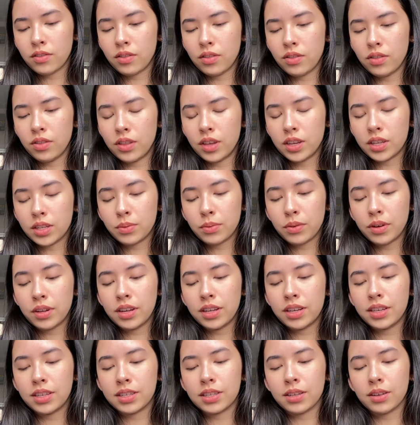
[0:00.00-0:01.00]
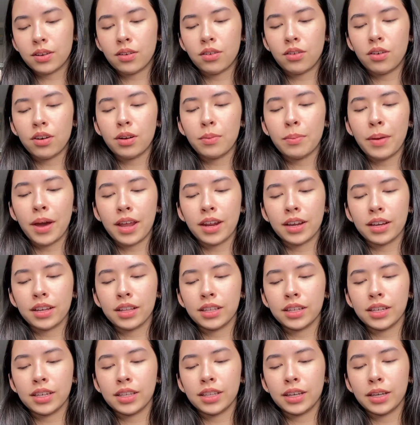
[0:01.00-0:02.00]
This one is
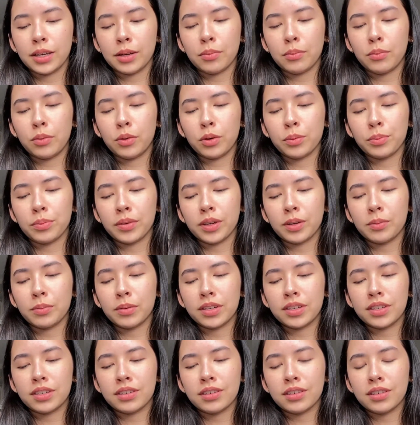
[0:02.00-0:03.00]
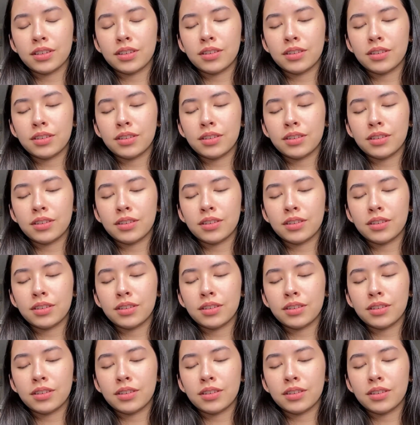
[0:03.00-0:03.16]
automatically like more pigmented.